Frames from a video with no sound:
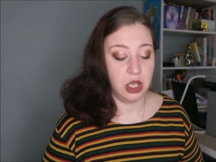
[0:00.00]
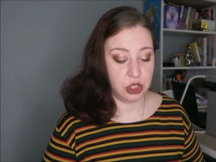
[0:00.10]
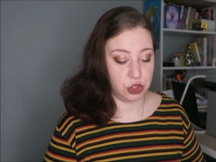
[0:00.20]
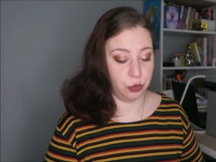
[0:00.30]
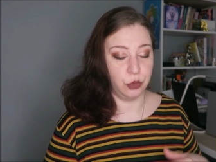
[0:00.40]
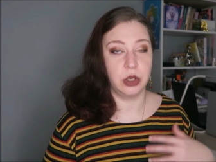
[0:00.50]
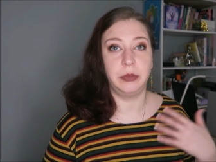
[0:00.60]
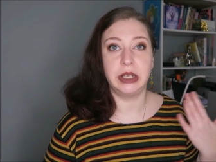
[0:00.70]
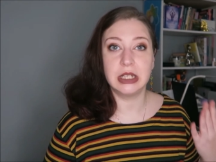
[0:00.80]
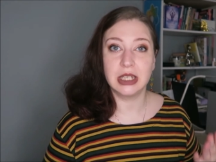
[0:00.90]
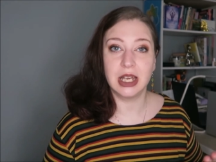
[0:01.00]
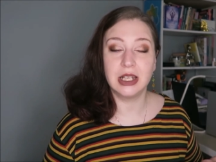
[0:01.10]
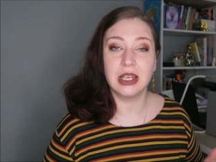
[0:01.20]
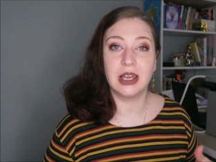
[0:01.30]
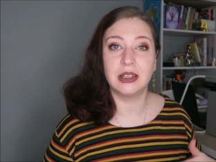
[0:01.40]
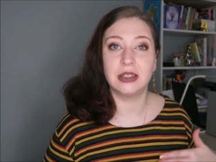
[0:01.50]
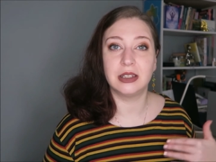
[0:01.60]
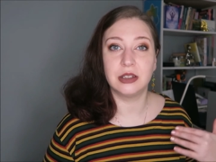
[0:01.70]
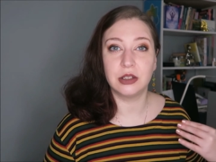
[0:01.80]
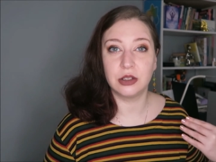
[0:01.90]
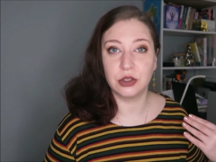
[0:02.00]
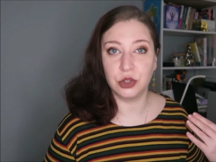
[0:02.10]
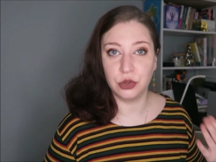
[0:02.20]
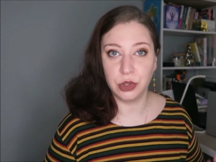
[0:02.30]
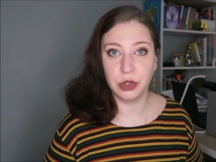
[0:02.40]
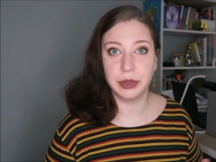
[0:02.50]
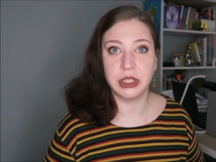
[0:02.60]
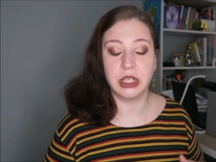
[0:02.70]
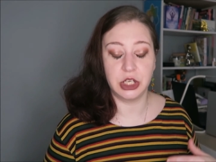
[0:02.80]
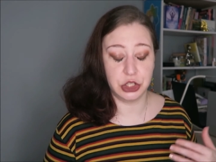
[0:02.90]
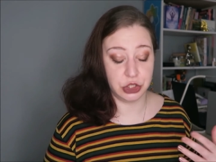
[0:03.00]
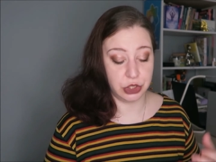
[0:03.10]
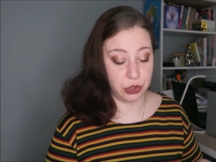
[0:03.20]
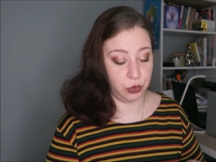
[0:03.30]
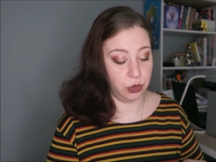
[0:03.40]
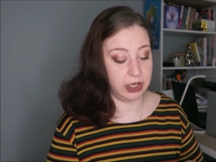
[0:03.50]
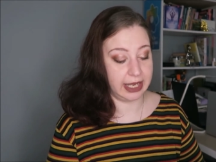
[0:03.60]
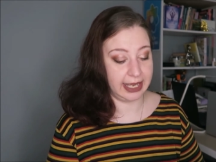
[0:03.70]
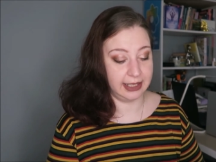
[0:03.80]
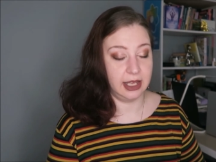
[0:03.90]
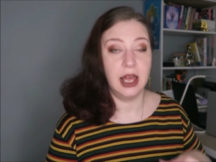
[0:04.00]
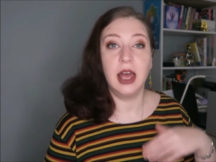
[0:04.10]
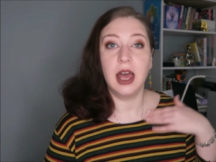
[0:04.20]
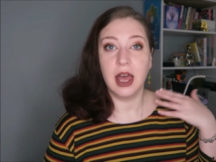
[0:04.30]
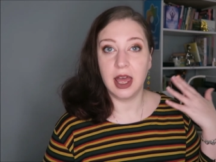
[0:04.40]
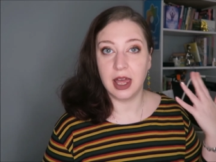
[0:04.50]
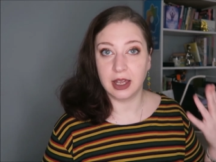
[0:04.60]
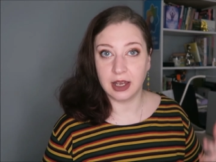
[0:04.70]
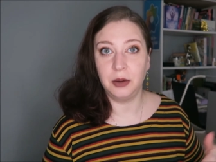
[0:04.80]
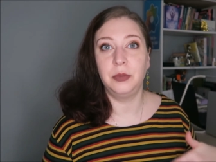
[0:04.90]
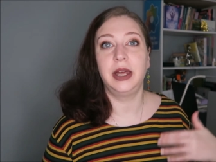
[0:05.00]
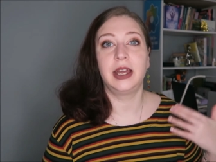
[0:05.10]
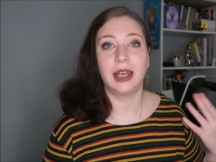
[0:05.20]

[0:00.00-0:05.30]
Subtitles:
so you can meditate, and during your meditation you can come back